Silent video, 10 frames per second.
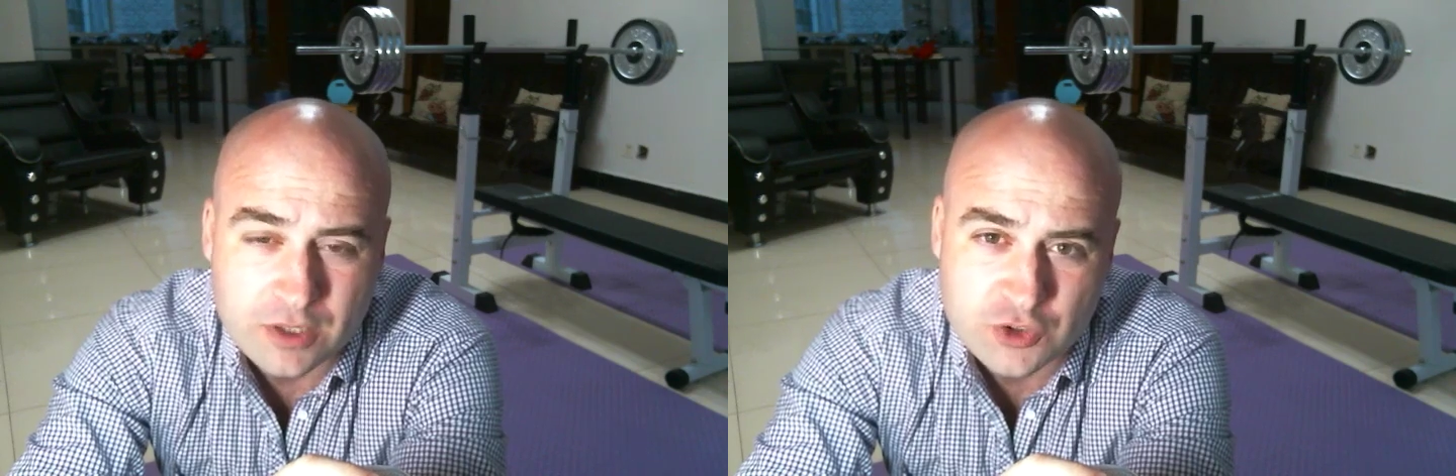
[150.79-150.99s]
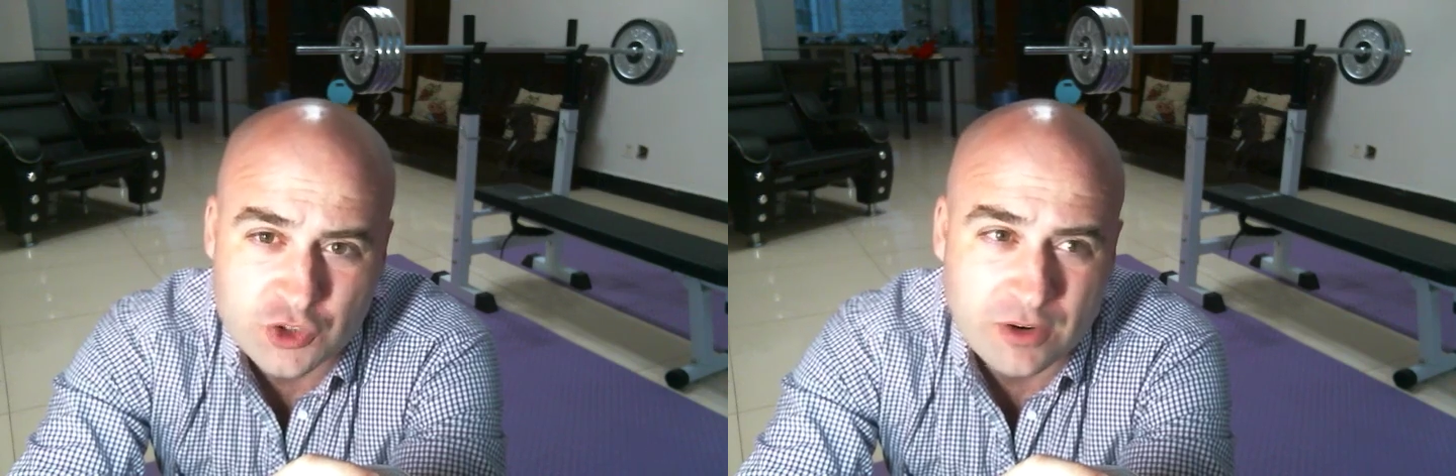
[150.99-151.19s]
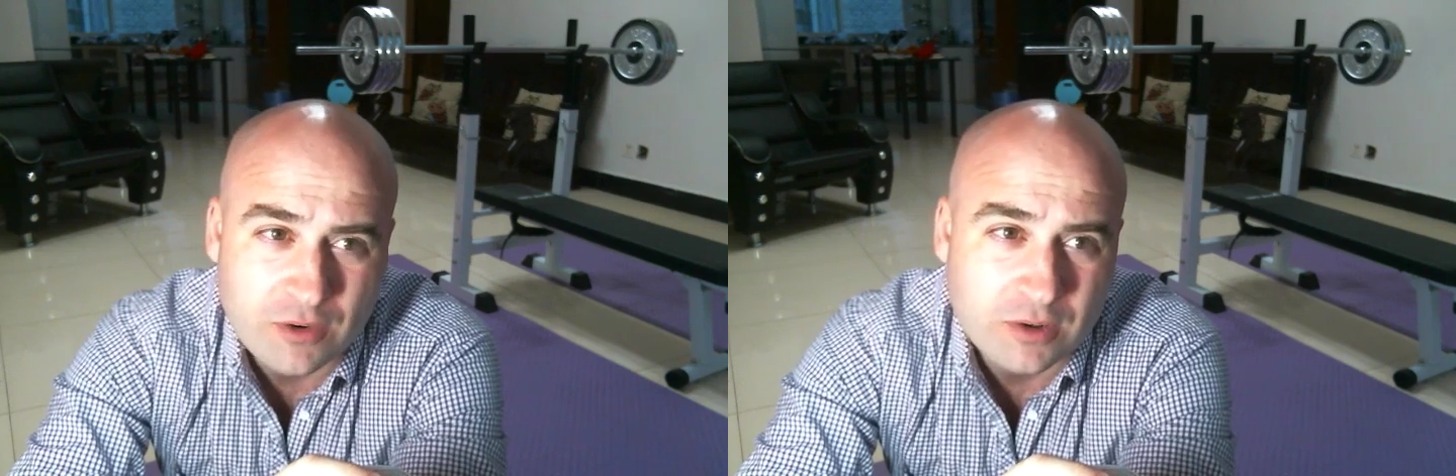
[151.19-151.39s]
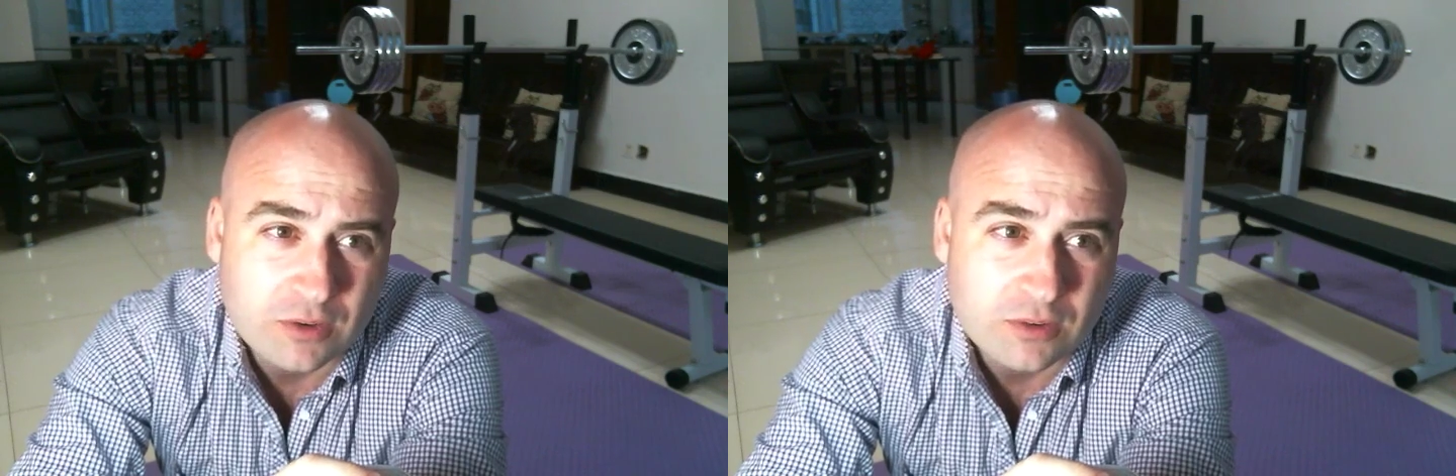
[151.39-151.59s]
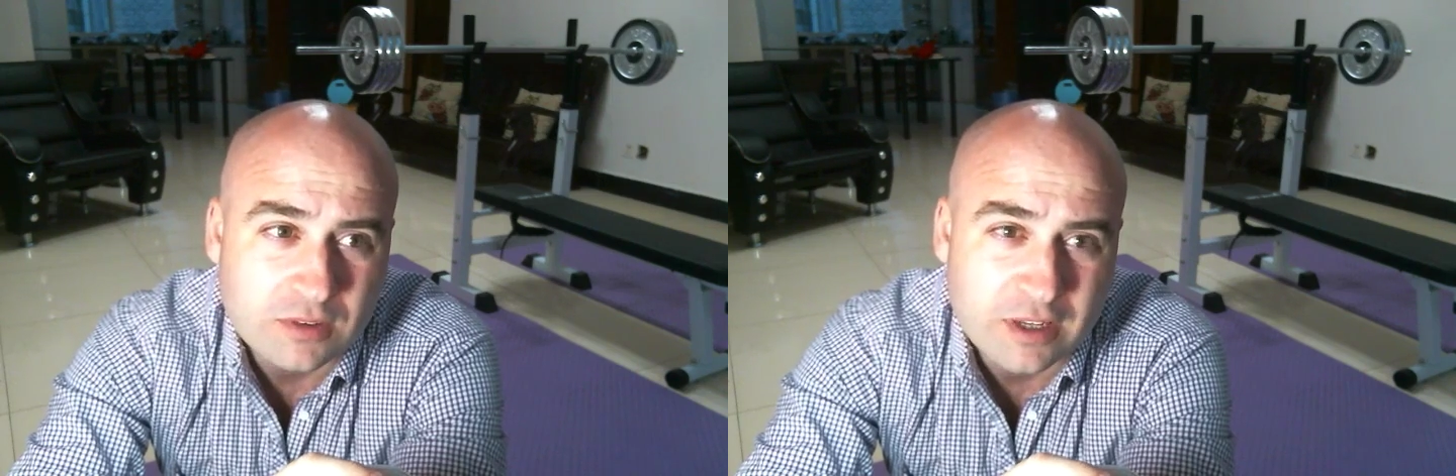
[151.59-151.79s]

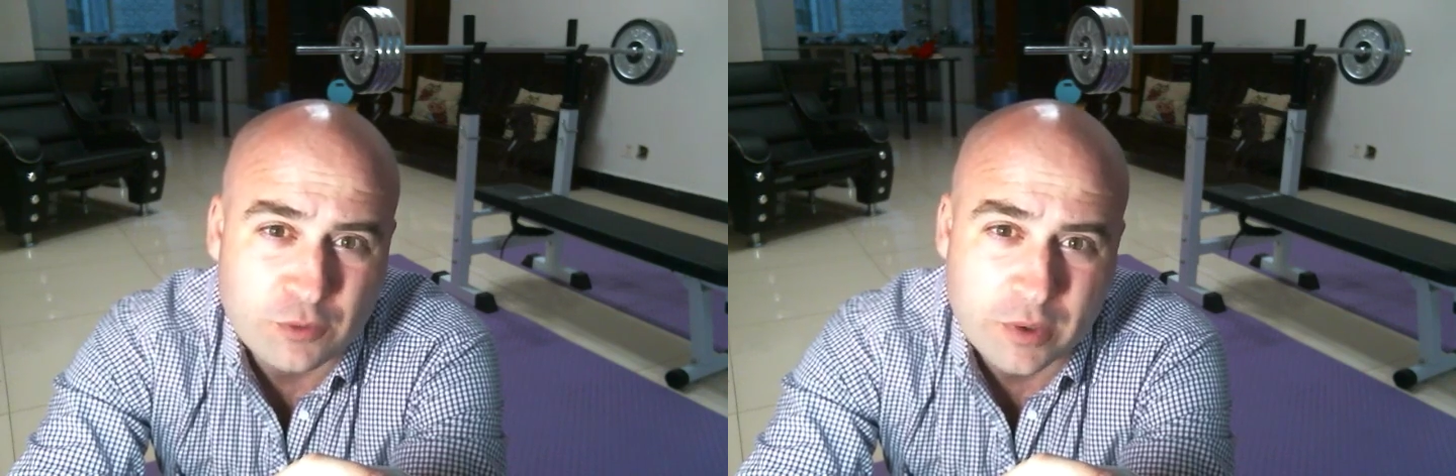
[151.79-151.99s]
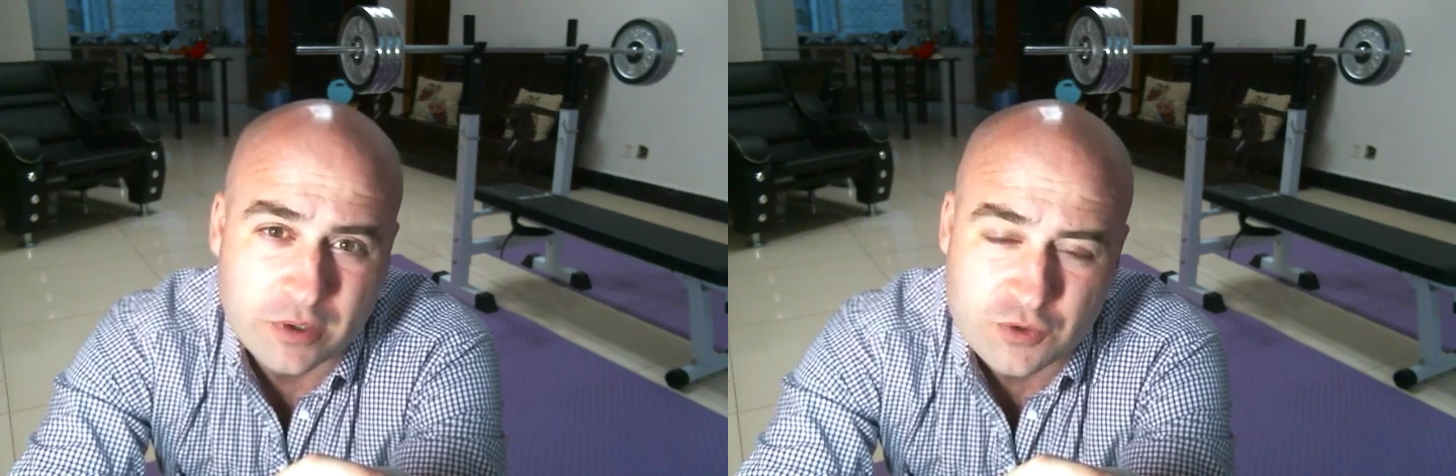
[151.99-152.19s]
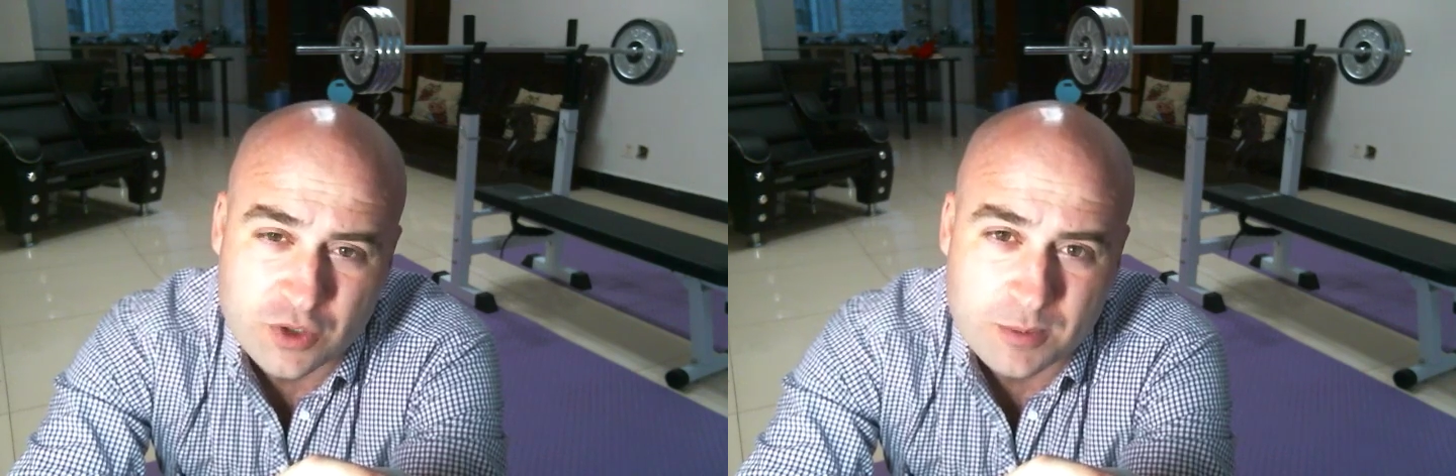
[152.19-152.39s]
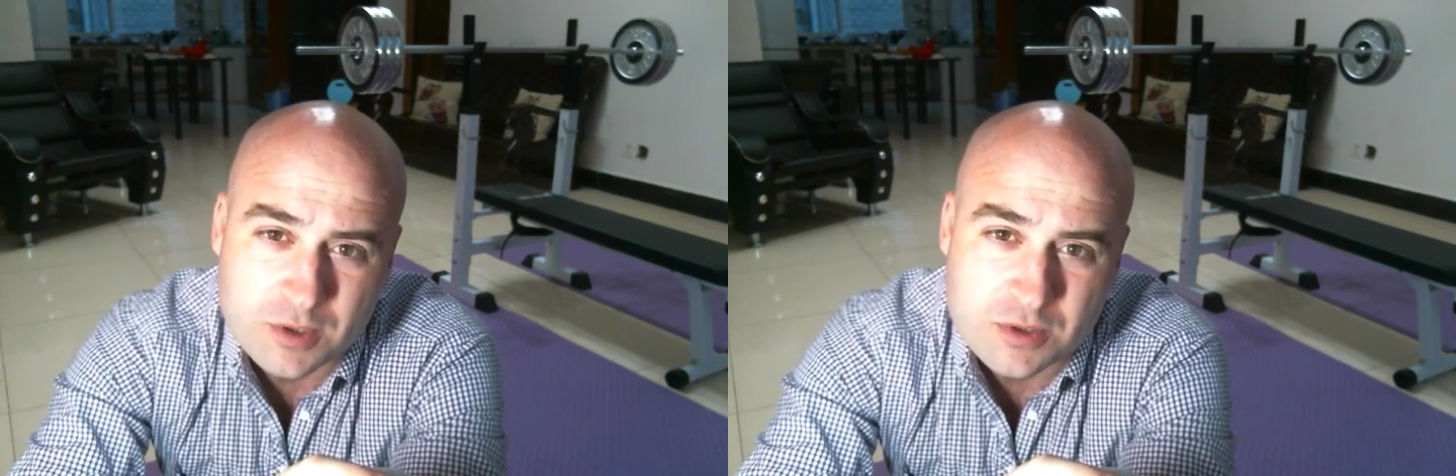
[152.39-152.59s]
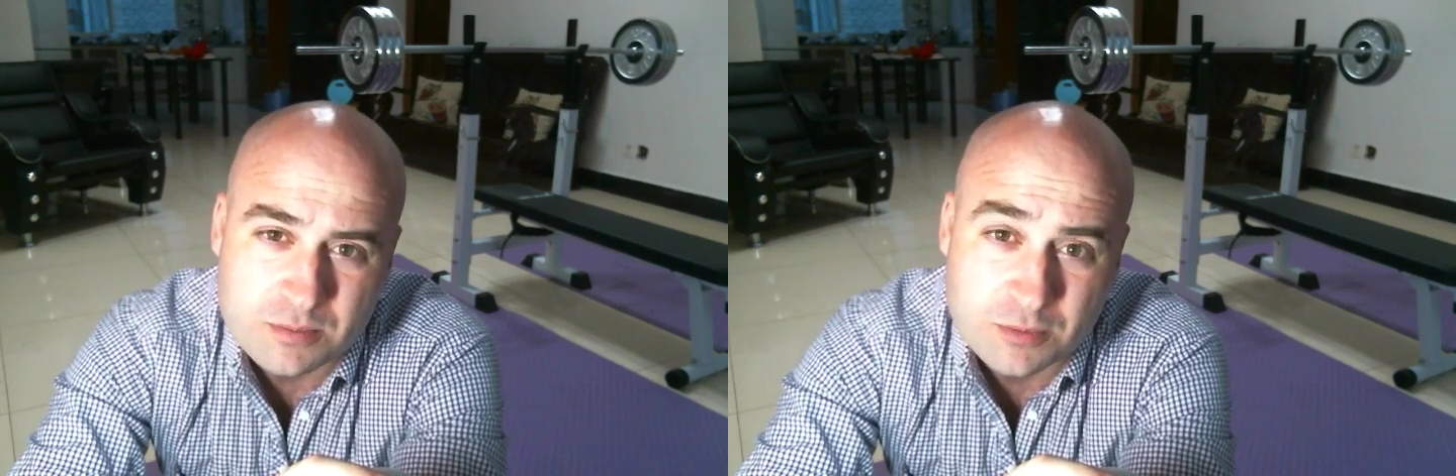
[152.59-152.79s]
hysterical left-wing extremist